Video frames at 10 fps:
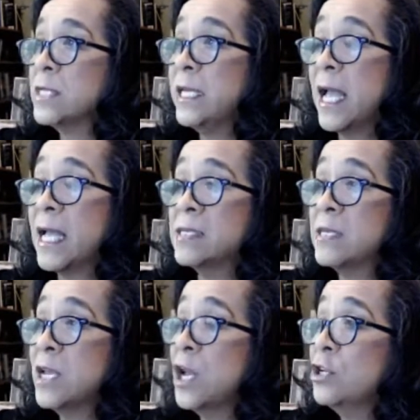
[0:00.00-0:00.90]

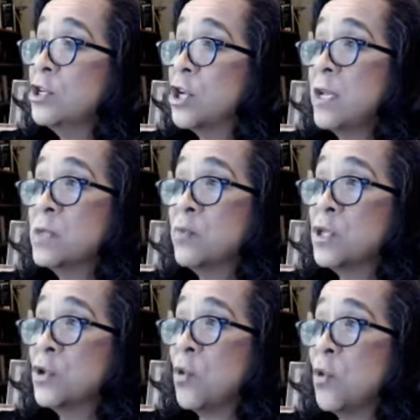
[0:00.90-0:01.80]
Yes, John's books
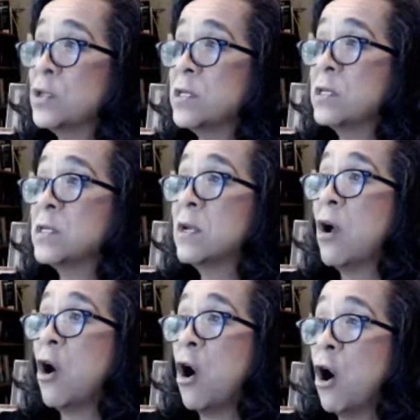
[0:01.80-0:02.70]
and courses
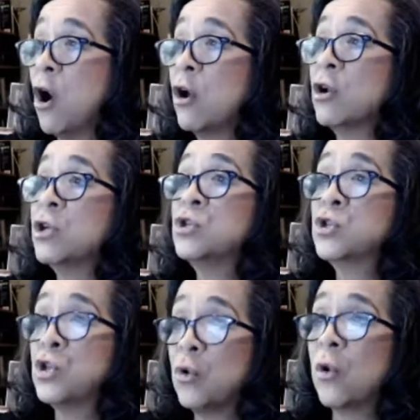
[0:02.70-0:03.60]
are
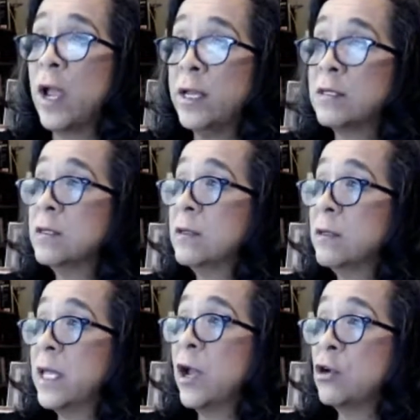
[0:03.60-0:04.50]
so great.
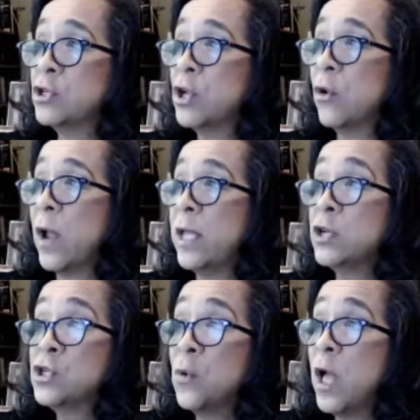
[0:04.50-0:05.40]
They are so great. They're
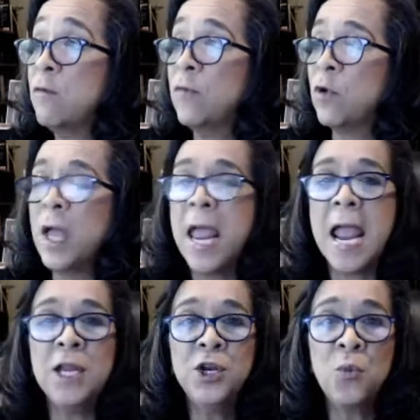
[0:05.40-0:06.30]
so helpful.
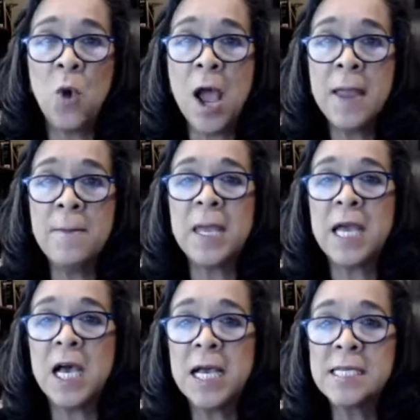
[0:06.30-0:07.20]
And you know why?
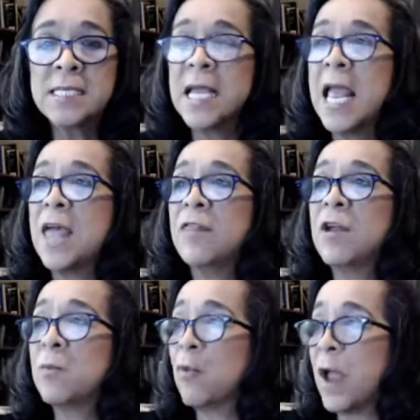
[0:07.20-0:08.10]
Because
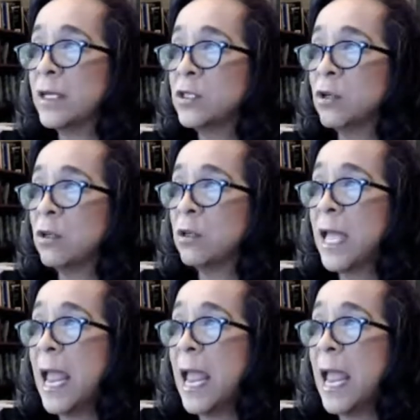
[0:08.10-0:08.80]
they're practical.